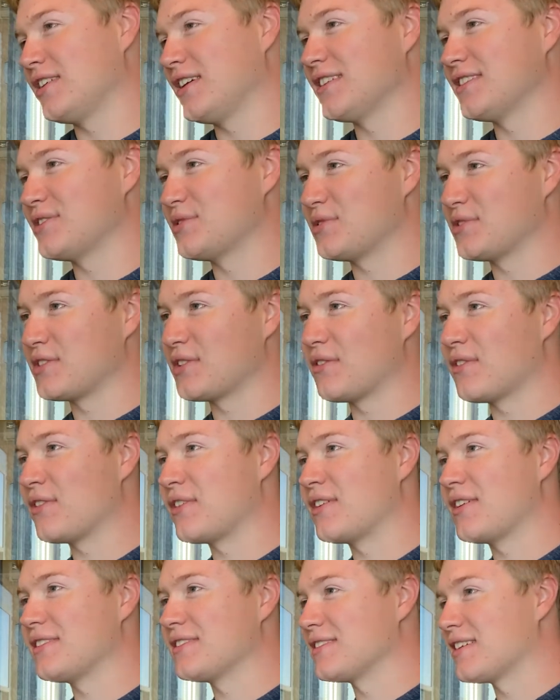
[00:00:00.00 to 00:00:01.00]
because it was so
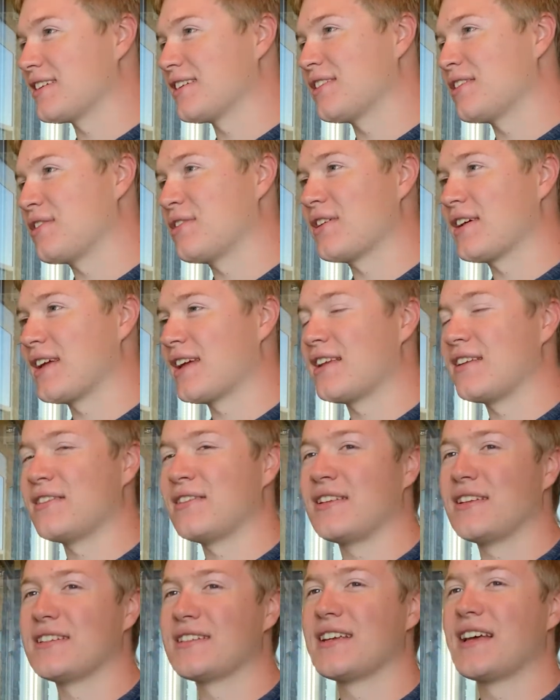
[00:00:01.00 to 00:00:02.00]
hard. I was like, no, I can't do
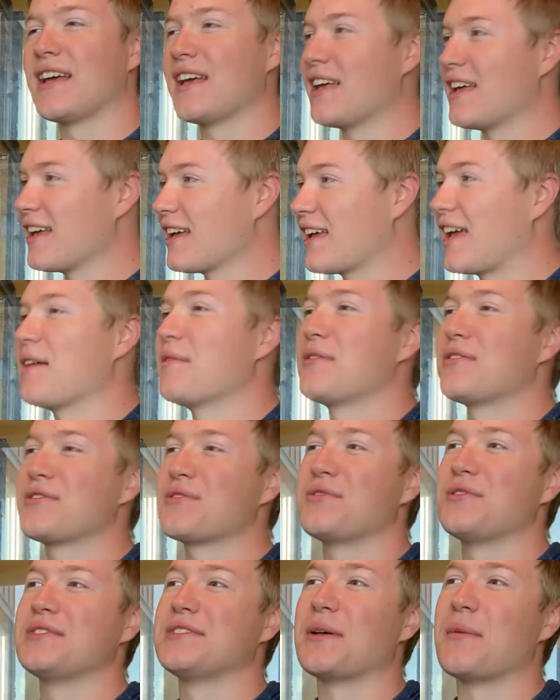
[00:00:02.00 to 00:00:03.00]
this. Came to
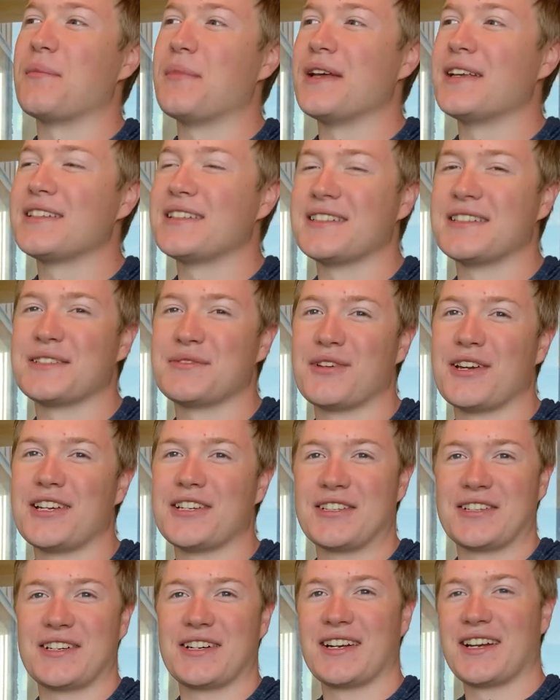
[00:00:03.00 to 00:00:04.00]
school as a business
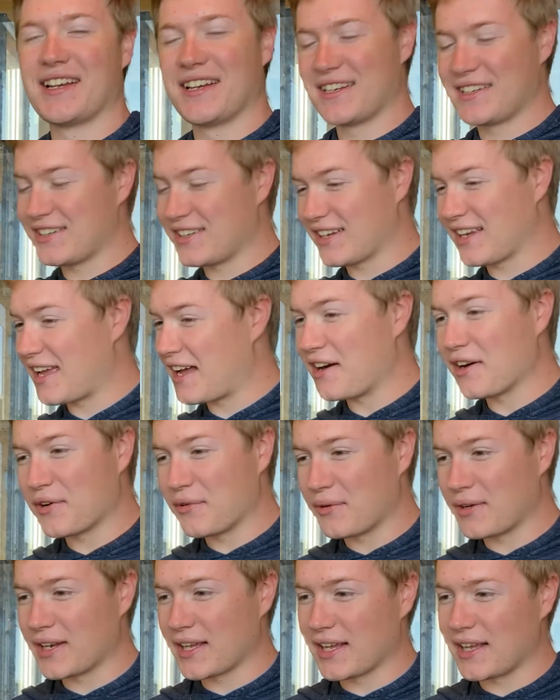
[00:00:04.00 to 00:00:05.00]
major, took Calc
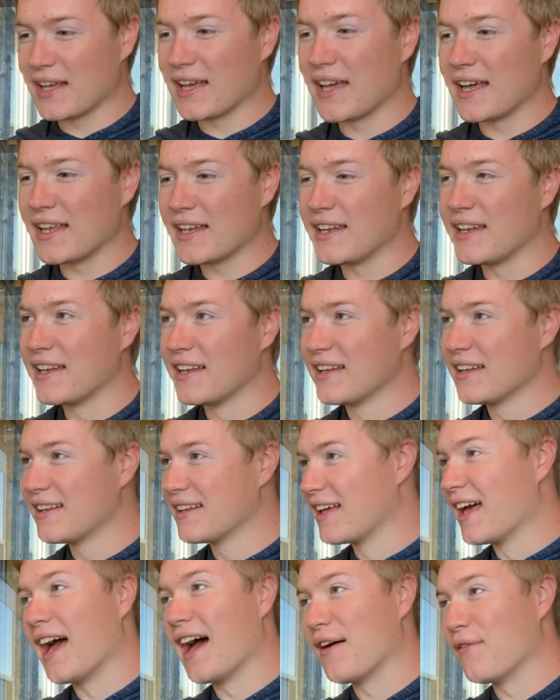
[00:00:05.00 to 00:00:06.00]
1 again,
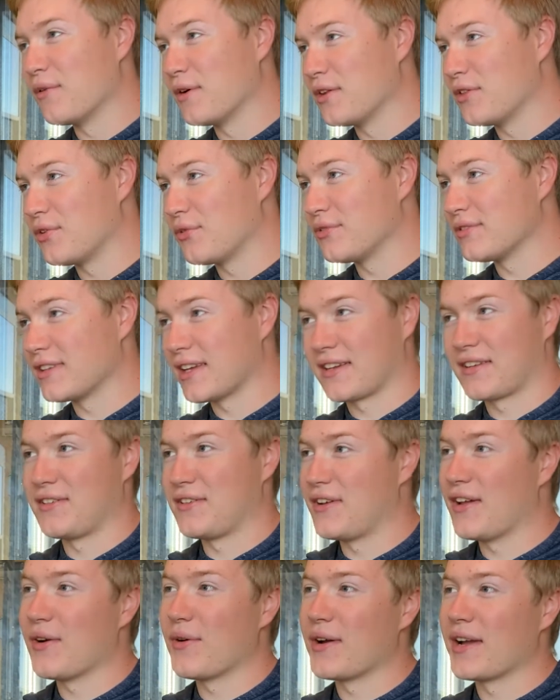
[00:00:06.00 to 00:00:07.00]
halfway through, was like,
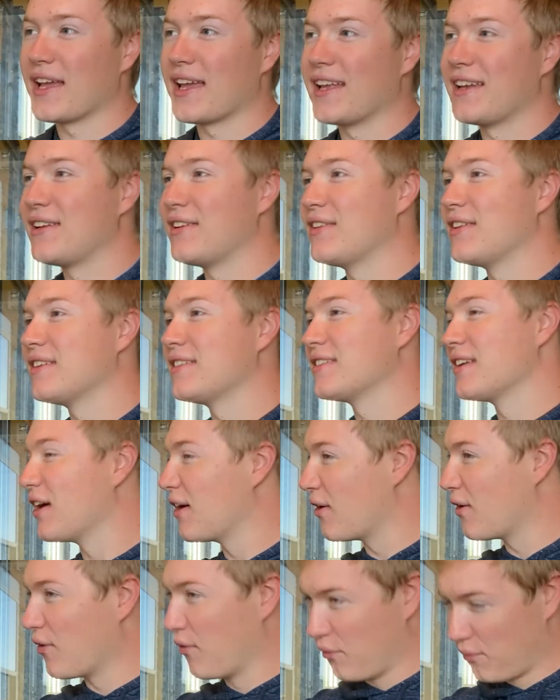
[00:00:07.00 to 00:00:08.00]
no, I can't do this.
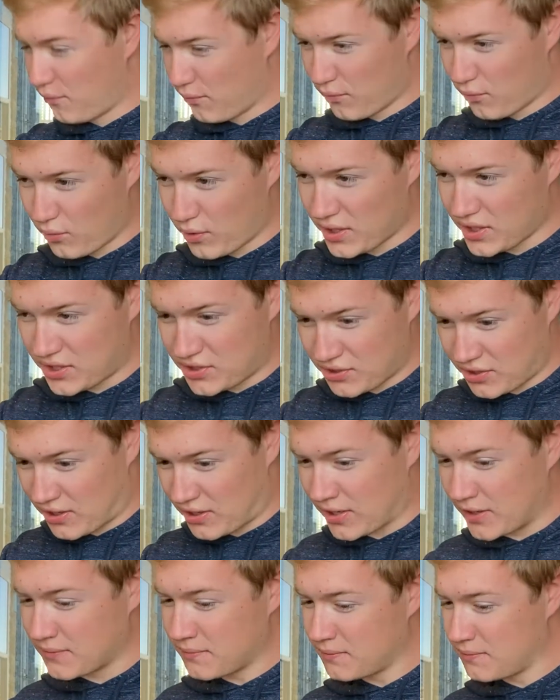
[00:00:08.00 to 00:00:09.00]

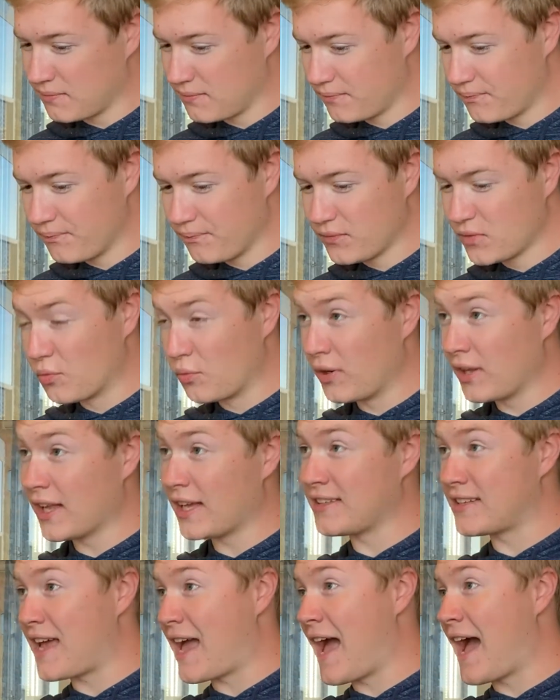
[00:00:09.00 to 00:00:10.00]
Withdrawal.
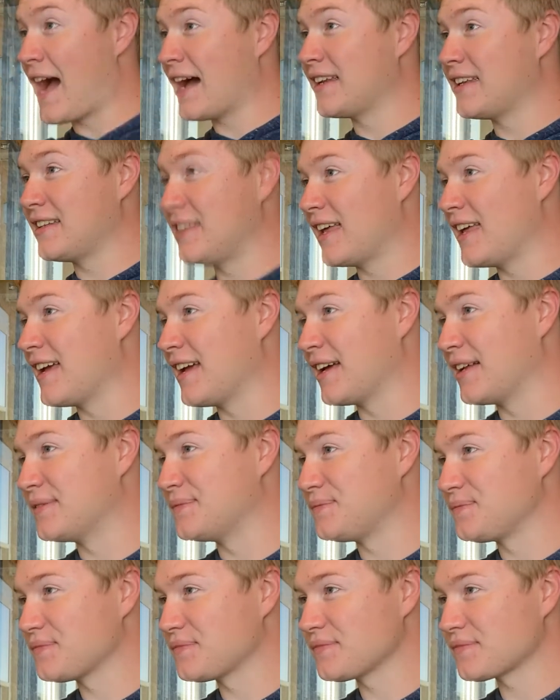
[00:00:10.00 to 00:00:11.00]
Realized I had to take
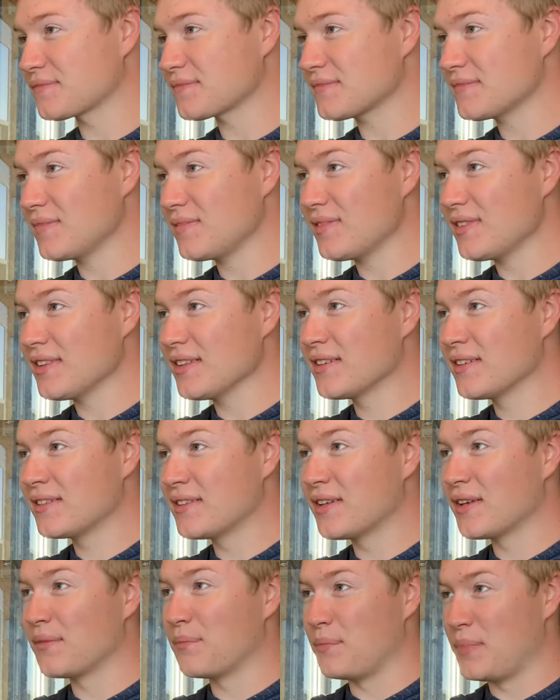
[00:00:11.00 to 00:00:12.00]
it
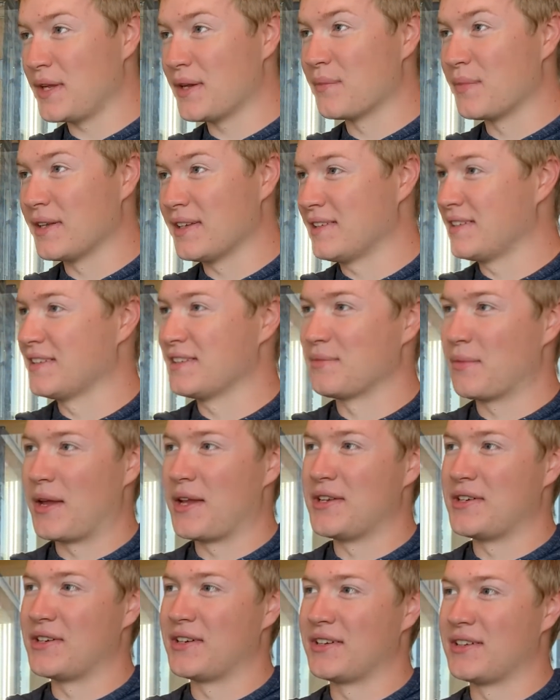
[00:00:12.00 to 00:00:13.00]
to be a business
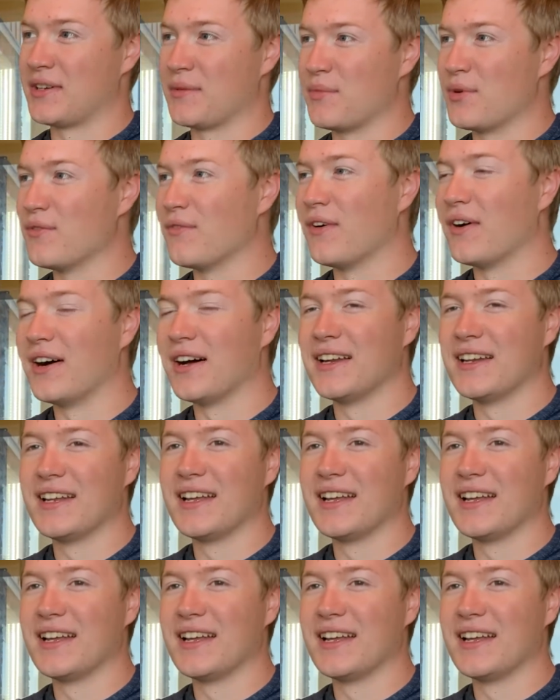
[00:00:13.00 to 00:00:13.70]
major to move on.